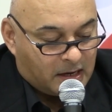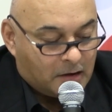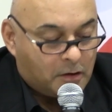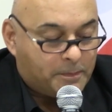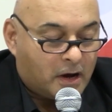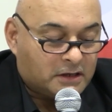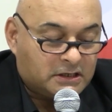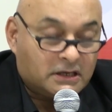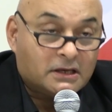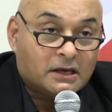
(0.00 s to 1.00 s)
Our
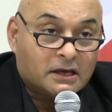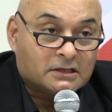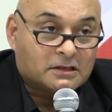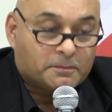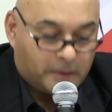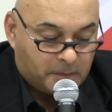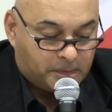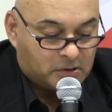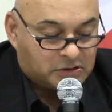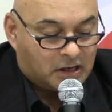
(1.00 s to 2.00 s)
party is the
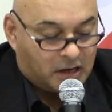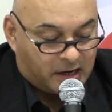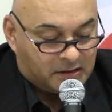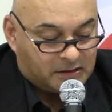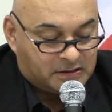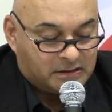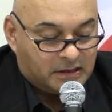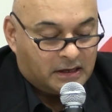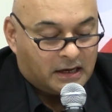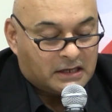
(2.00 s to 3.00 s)
People's Alliance.
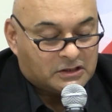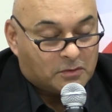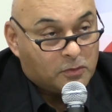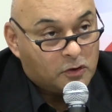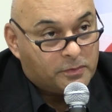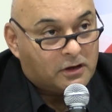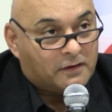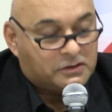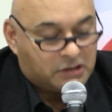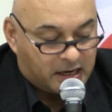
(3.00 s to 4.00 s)
It is a movement
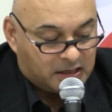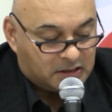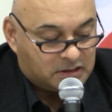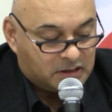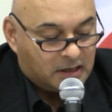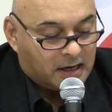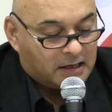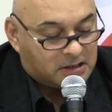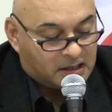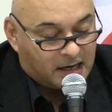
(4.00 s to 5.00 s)
of change,
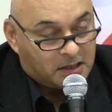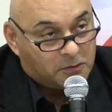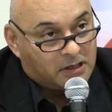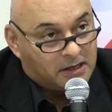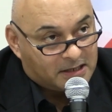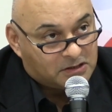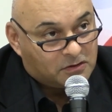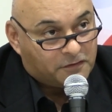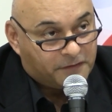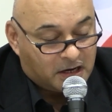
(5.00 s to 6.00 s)
and together with the
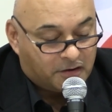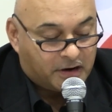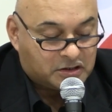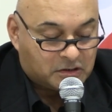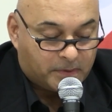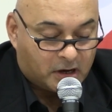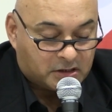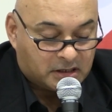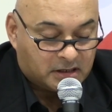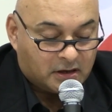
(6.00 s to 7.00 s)
National Federation
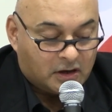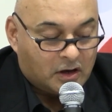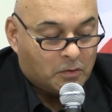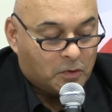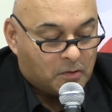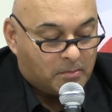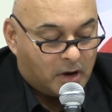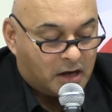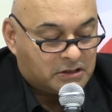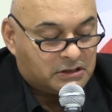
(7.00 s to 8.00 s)
Party, we will
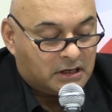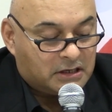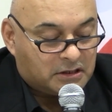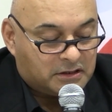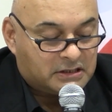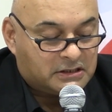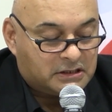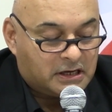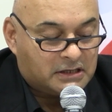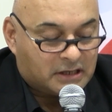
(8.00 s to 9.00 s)
march into this
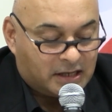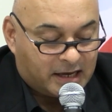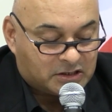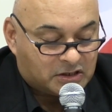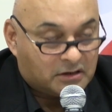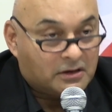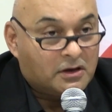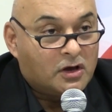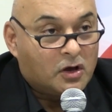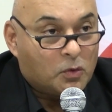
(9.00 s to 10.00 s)
year's
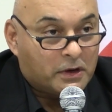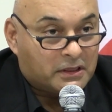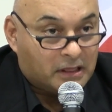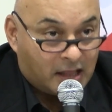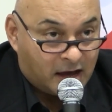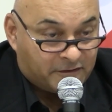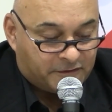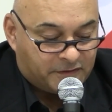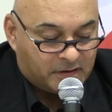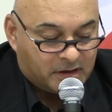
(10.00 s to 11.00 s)
election with
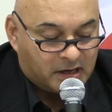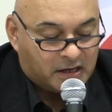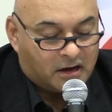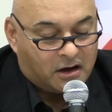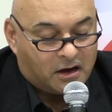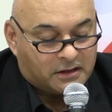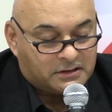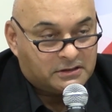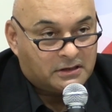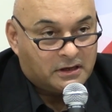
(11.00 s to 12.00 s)
love in our
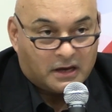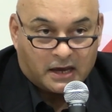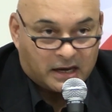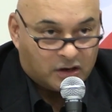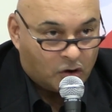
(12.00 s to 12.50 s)
hearts and